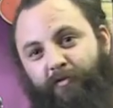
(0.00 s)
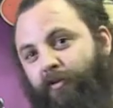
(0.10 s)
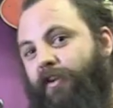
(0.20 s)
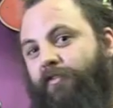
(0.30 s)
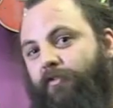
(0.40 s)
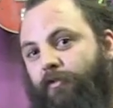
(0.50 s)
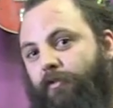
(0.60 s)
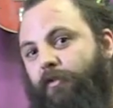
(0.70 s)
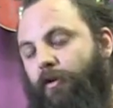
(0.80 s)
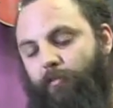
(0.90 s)

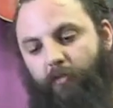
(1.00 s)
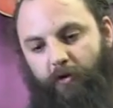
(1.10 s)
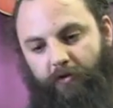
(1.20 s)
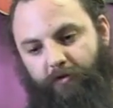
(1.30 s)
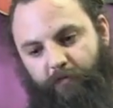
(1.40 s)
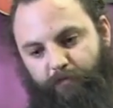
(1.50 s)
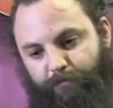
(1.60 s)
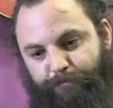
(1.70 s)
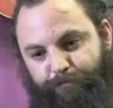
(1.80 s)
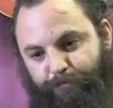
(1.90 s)
differential on both
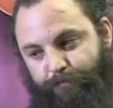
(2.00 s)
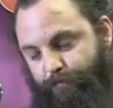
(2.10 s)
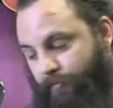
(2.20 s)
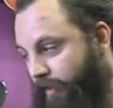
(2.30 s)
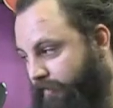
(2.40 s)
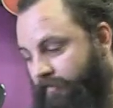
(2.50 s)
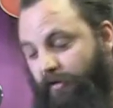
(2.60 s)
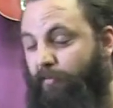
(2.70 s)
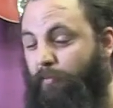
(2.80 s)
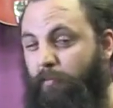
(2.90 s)
pots
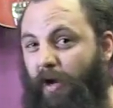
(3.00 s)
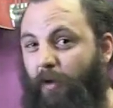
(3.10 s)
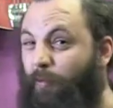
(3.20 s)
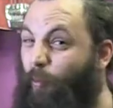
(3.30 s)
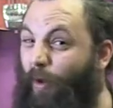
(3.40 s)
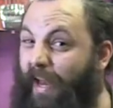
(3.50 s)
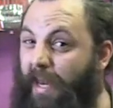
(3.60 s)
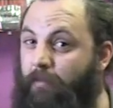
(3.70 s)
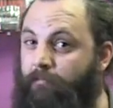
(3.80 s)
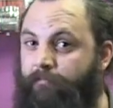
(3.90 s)
of about 1.